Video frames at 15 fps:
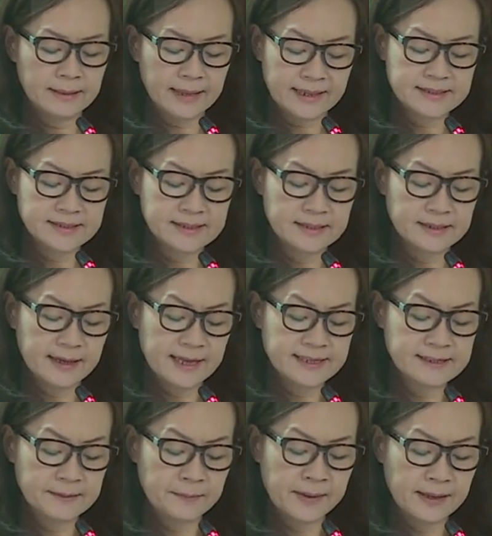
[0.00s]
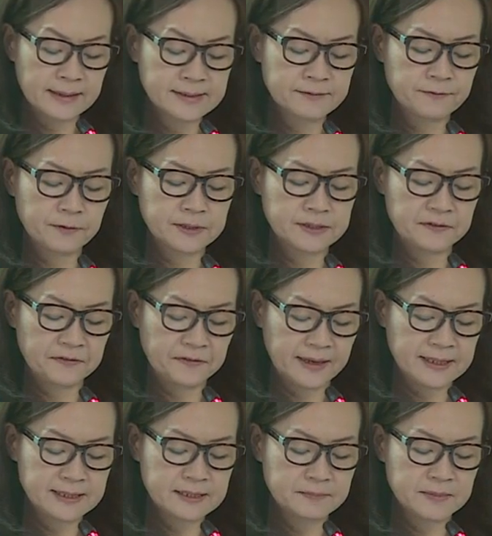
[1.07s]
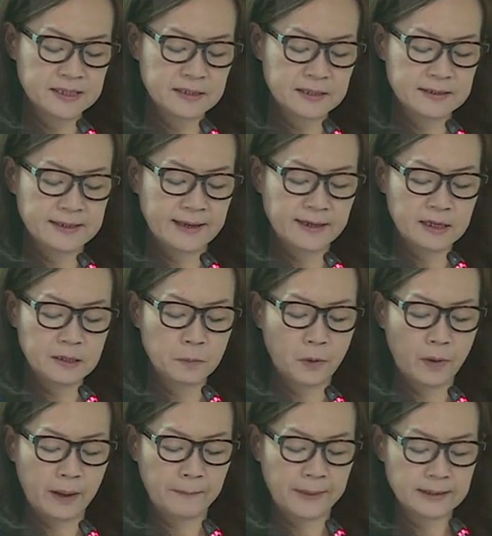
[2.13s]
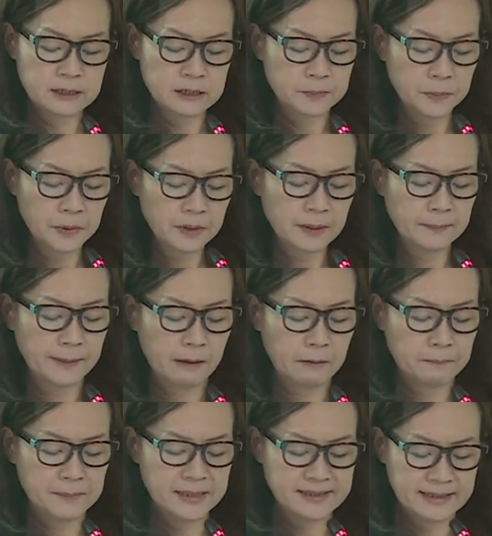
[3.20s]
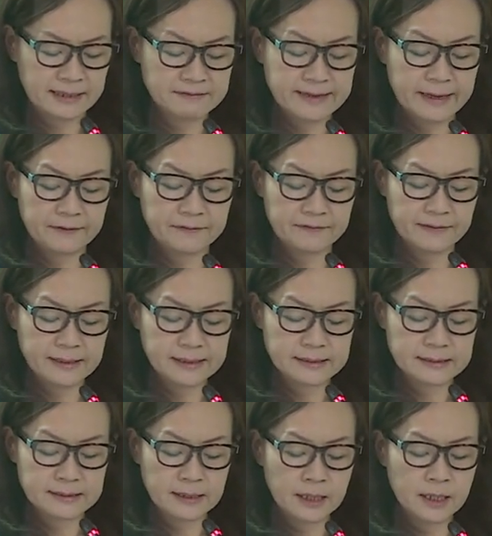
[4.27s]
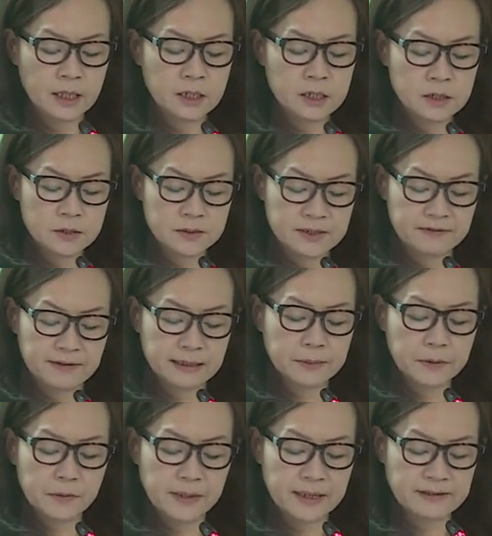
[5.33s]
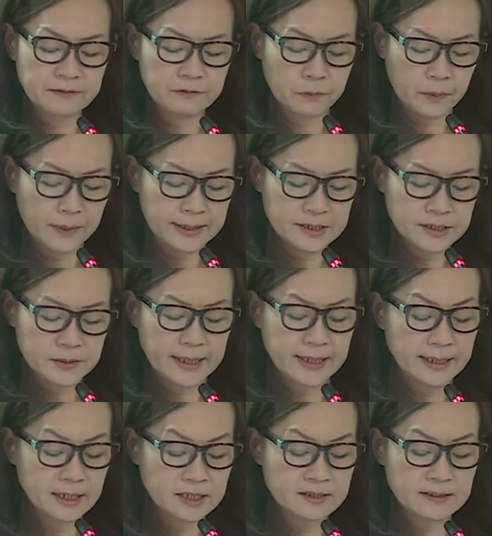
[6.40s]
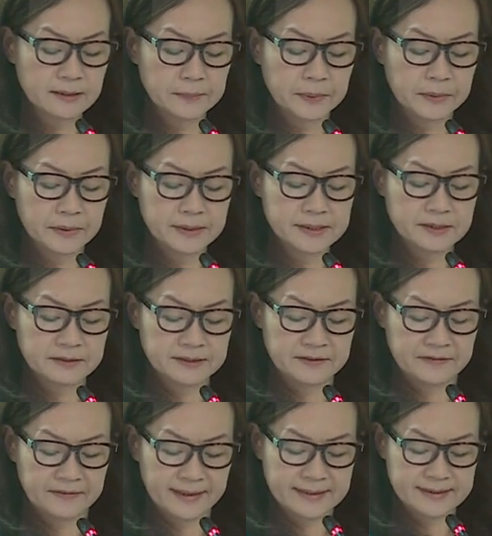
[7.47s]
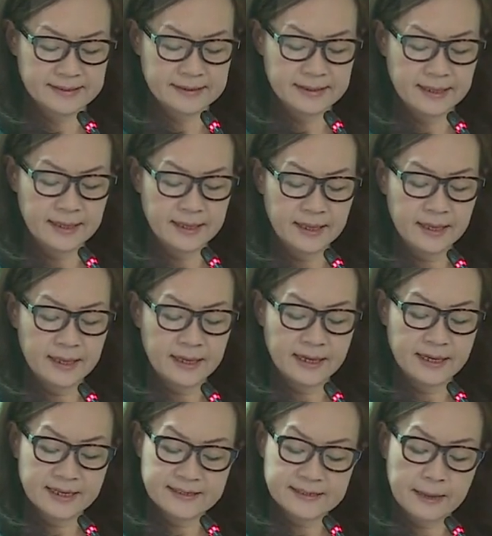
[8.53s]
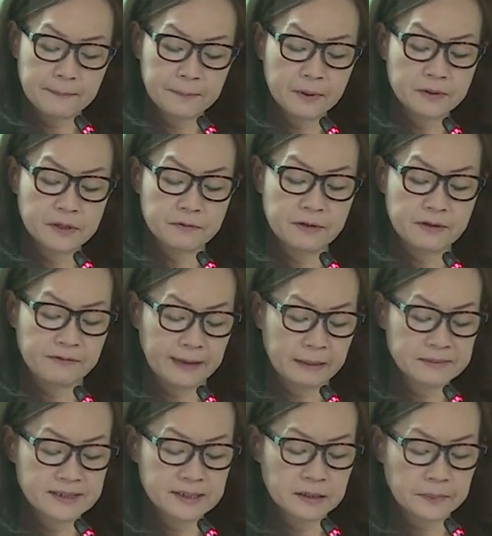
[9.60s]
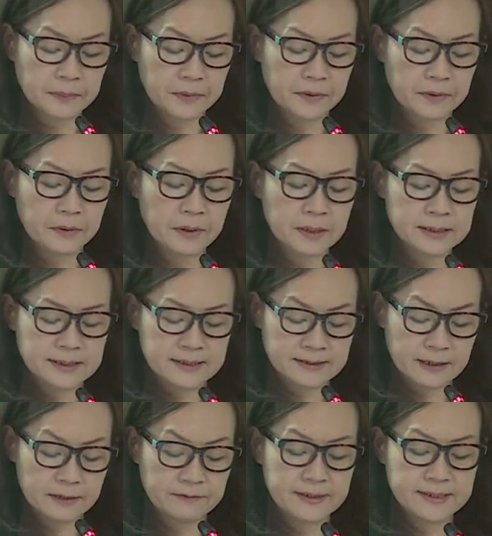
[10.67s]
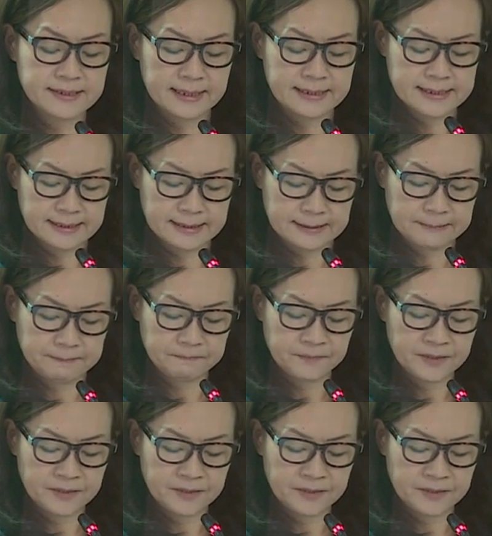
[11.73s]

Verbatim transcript: Last year, SMS for Defense, Mr. Zaqy Mohamad, spoke about MINDEF's efforts to develop creative ways to engage Singaporeans on defense. An example, the revamped Singapore Discovery Center.